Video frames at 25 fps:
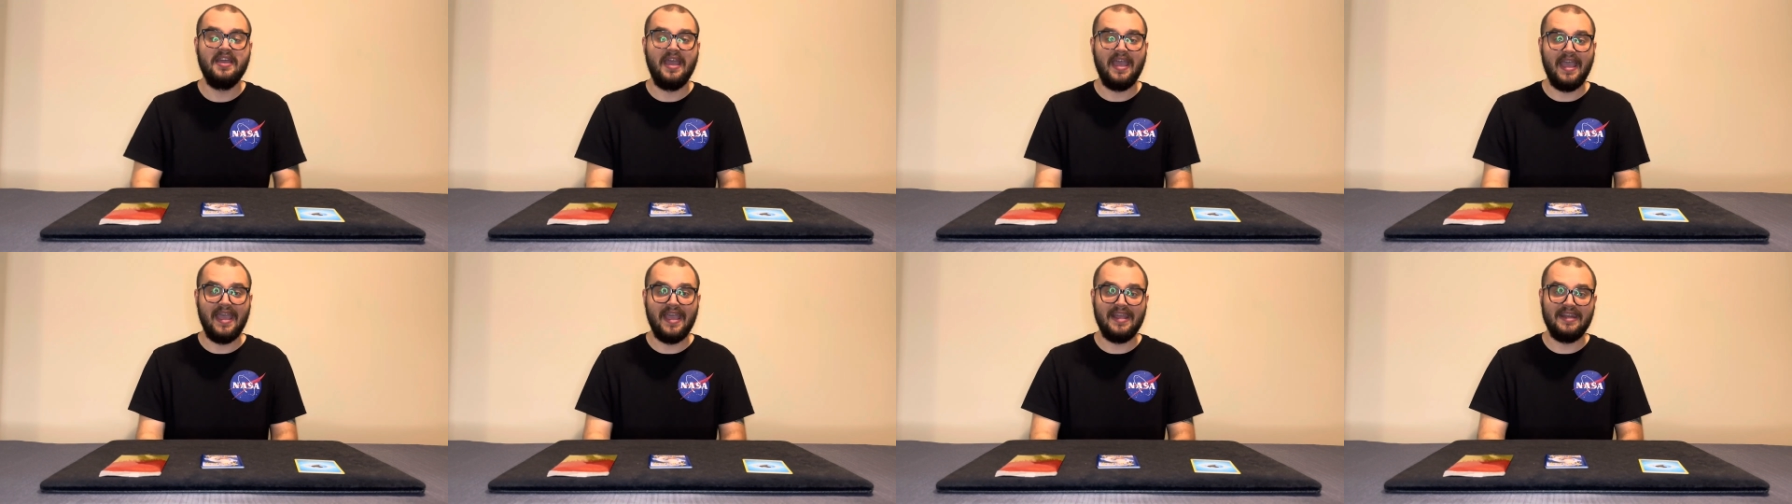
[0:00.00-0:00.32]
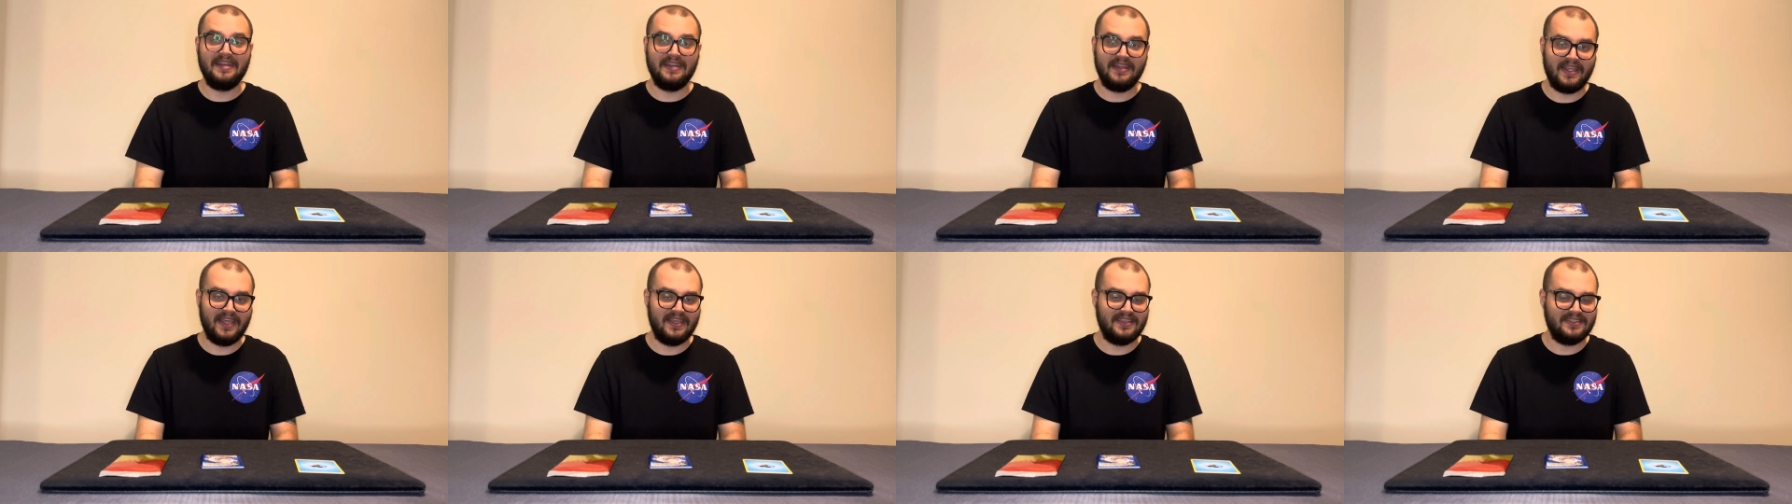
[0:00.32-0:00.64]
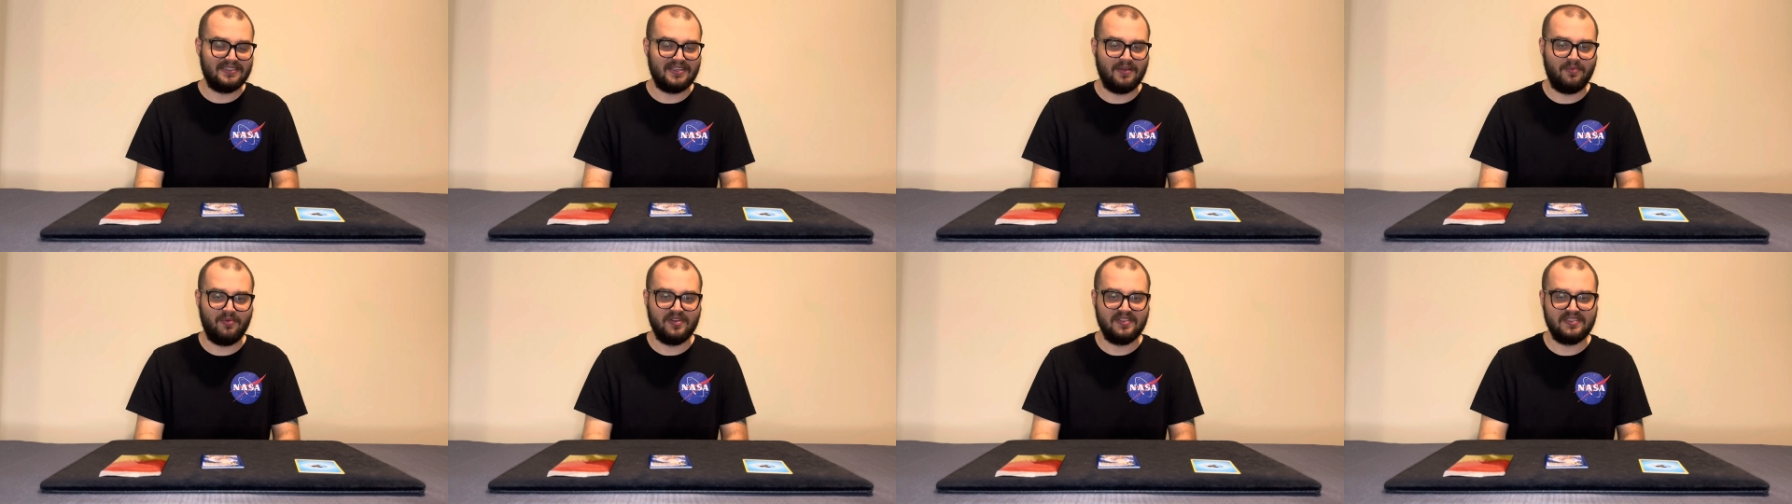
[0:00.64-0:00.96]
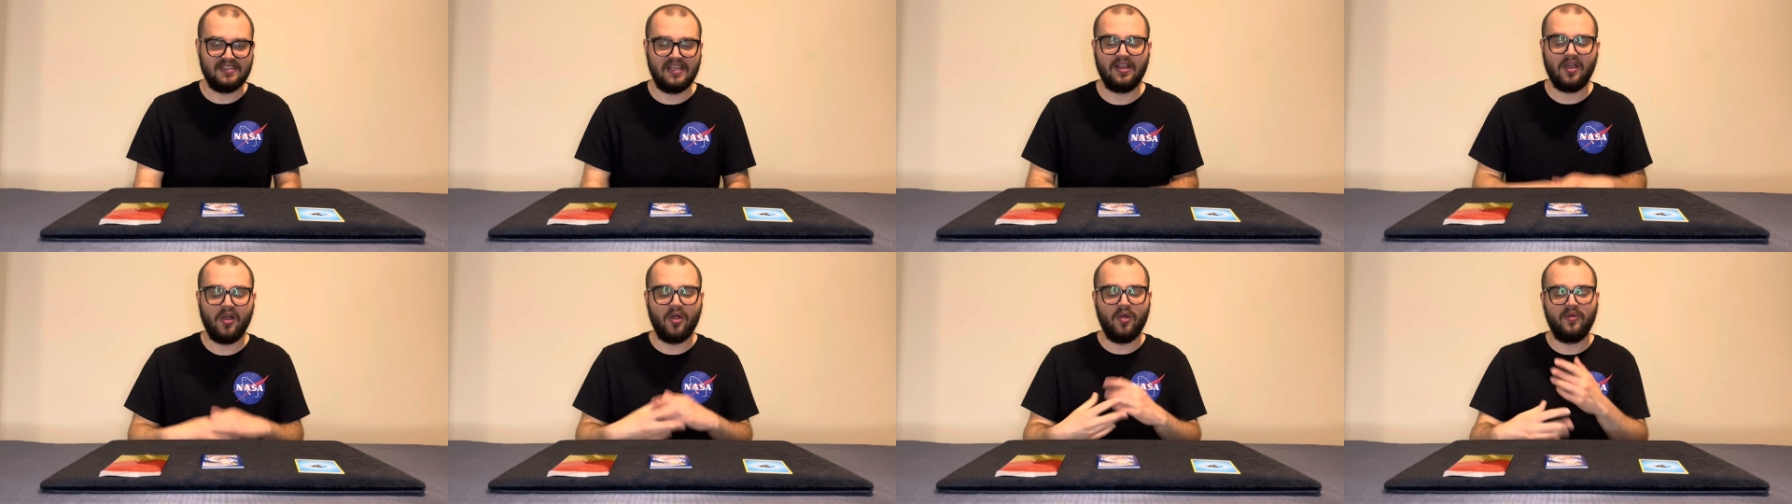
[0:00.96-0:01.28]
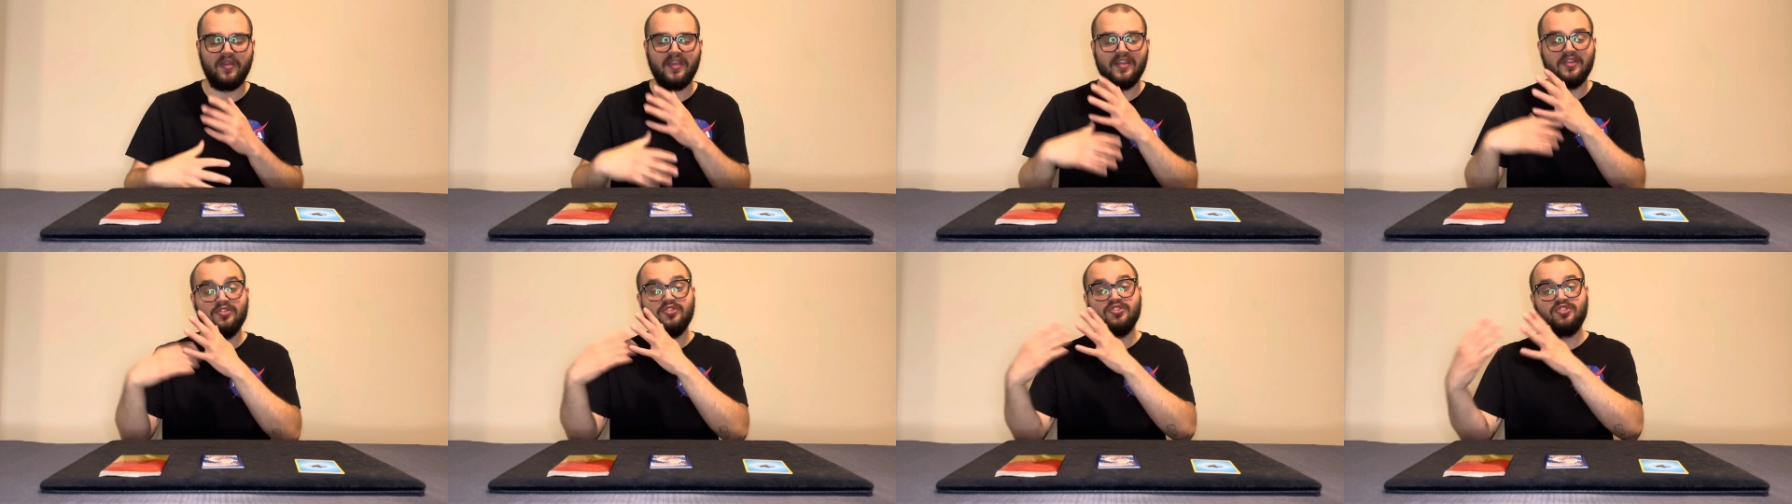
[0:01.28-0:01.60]
in case someone is like, oh,
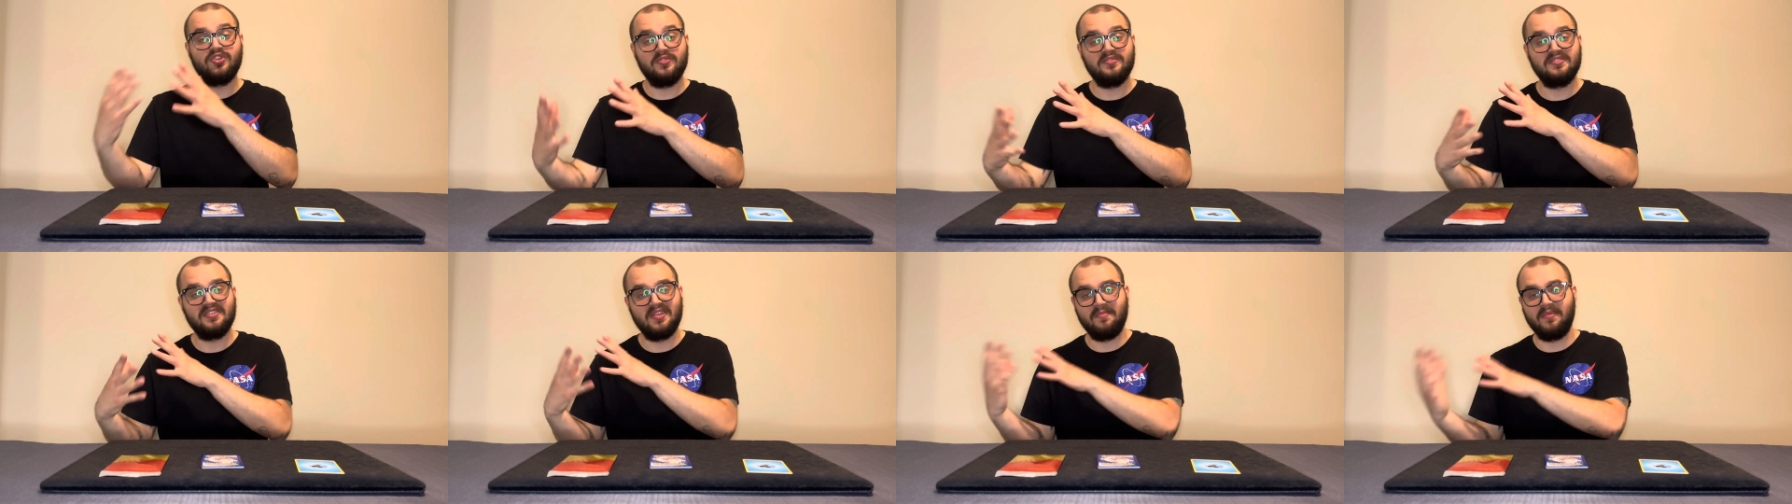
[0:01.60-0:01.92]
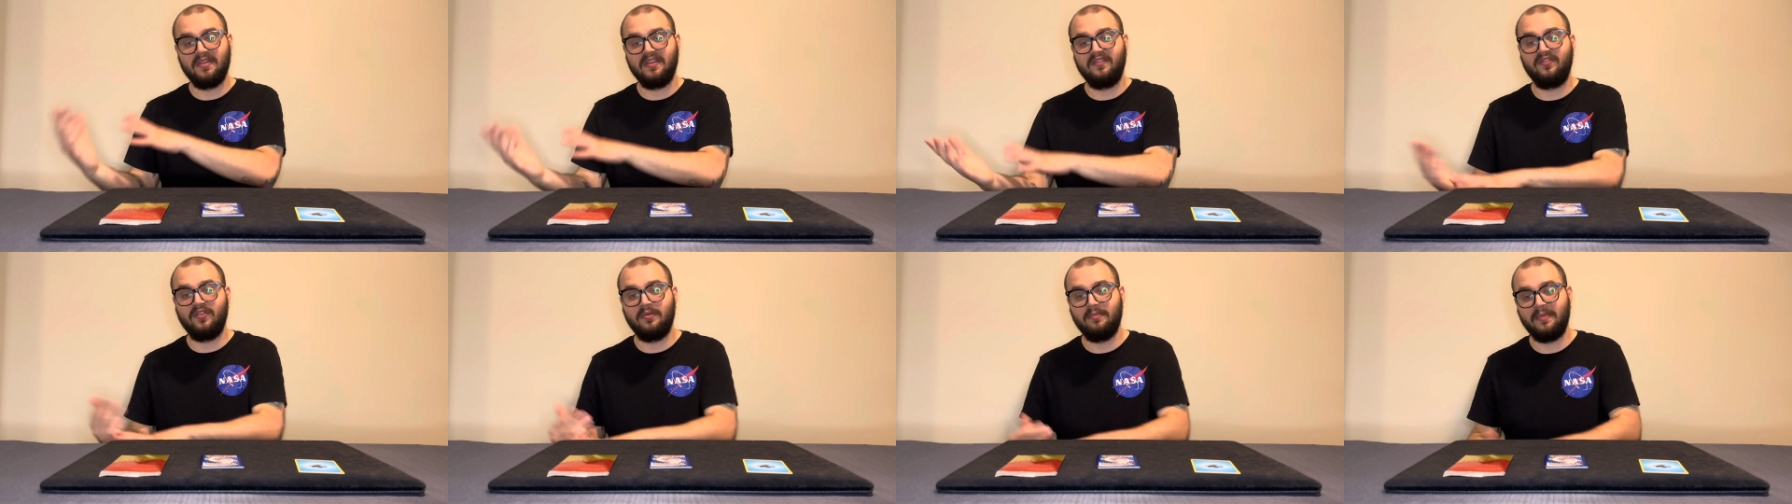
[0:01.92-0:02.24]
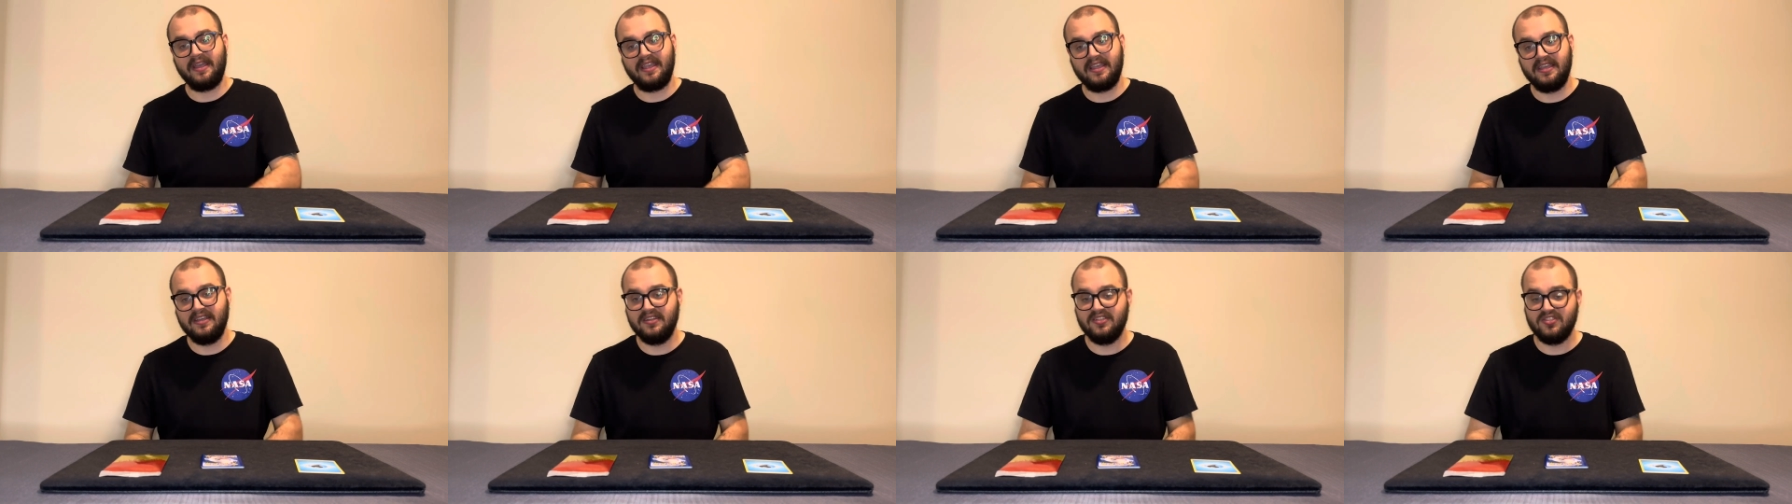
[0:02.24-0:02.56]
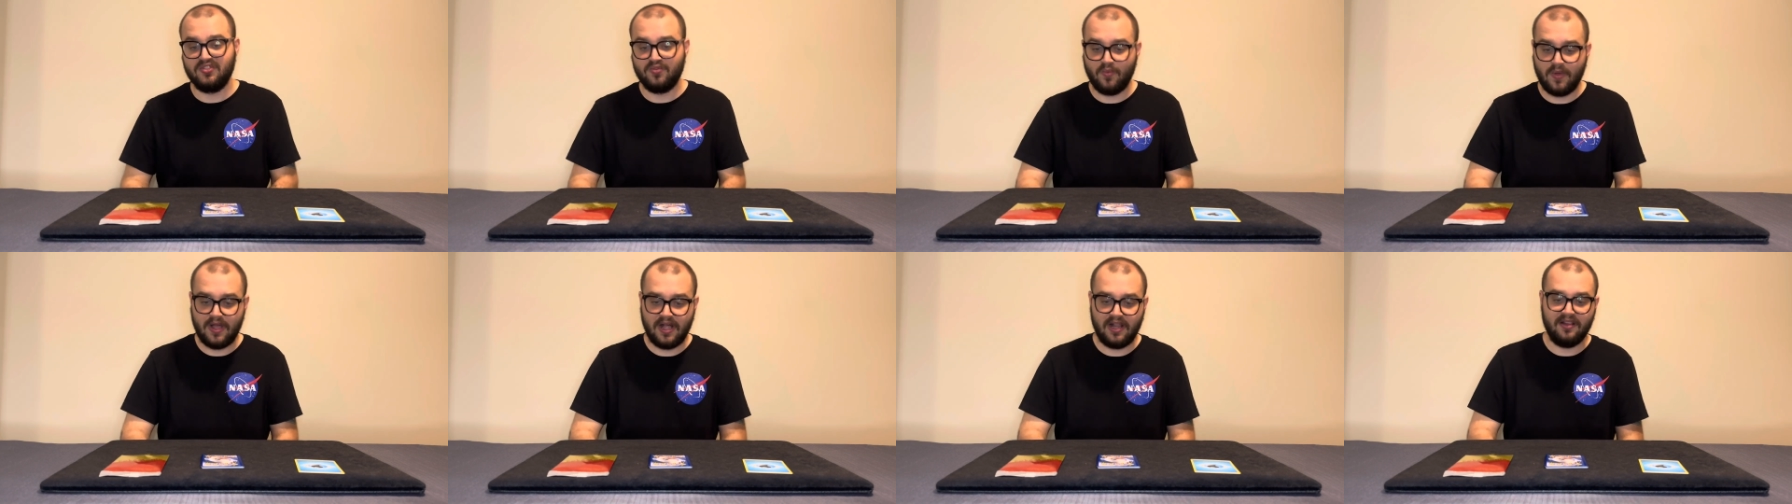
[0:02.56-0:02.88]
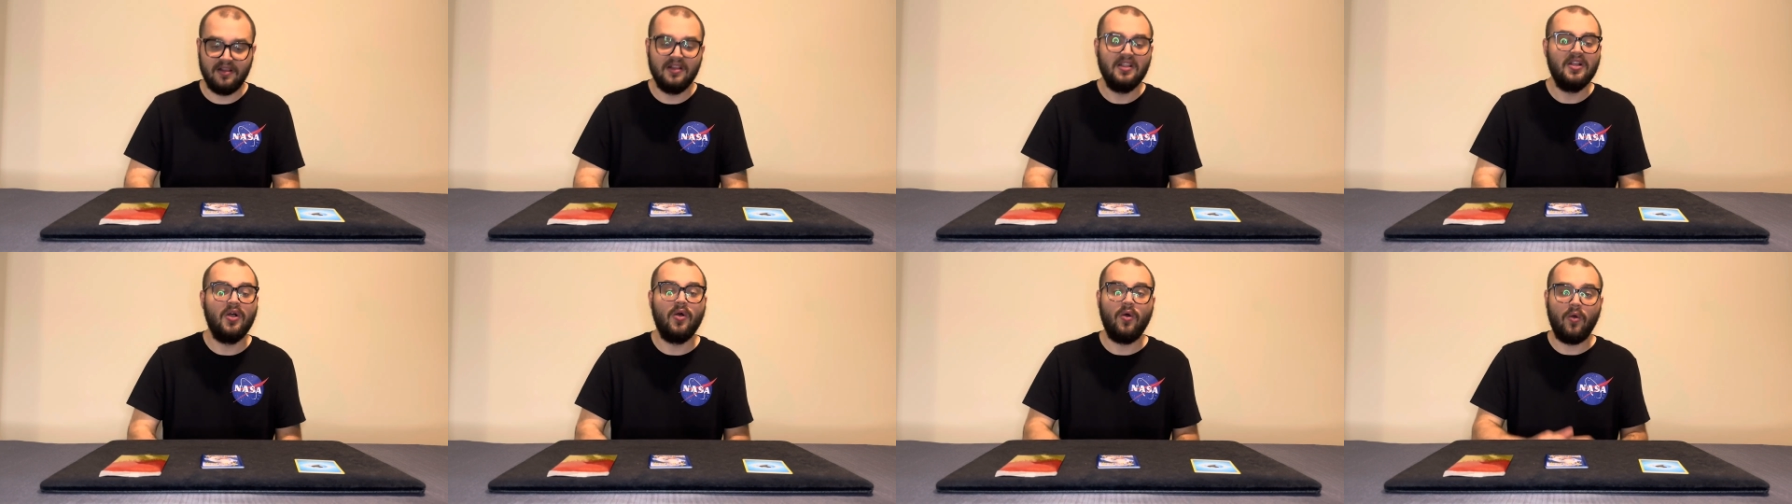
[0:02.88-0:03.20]
can you show something for my kid as well?